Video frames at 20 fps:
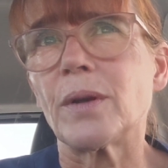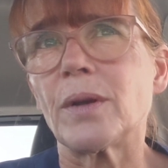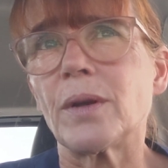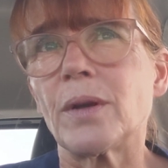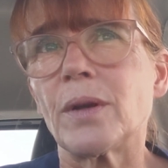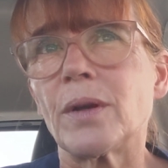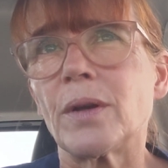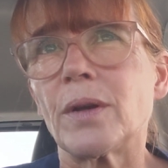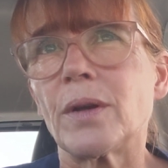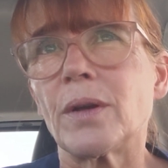
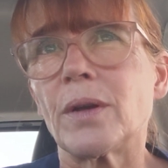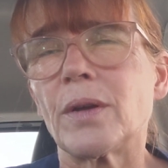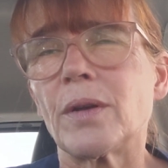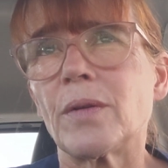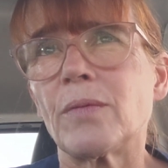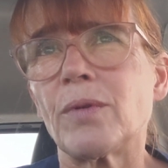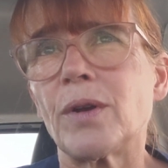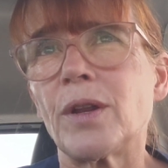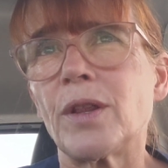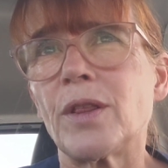
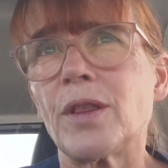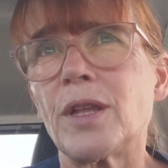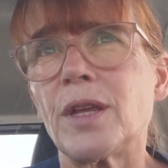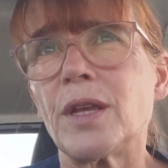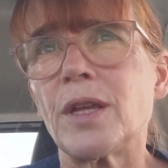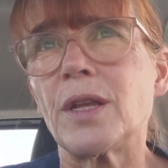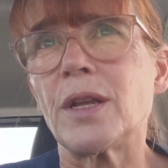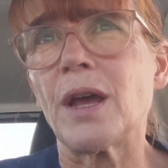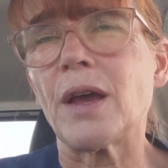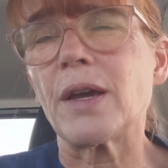
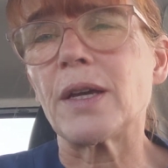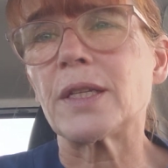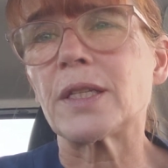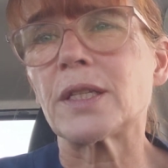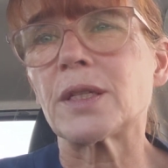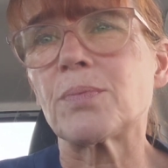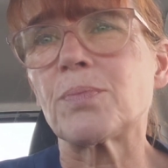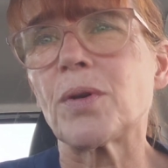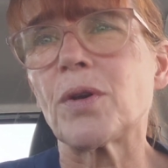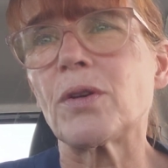the
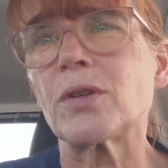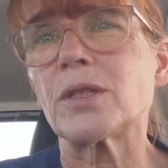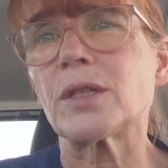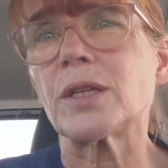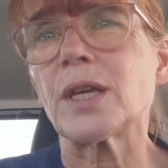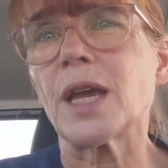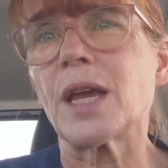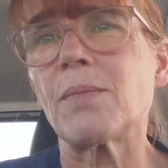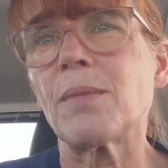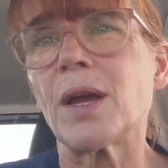nice person
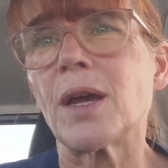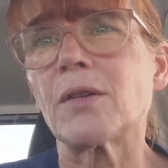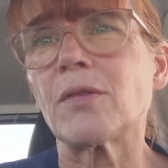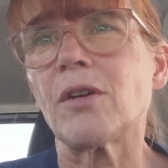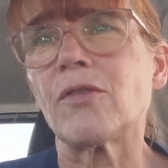came out,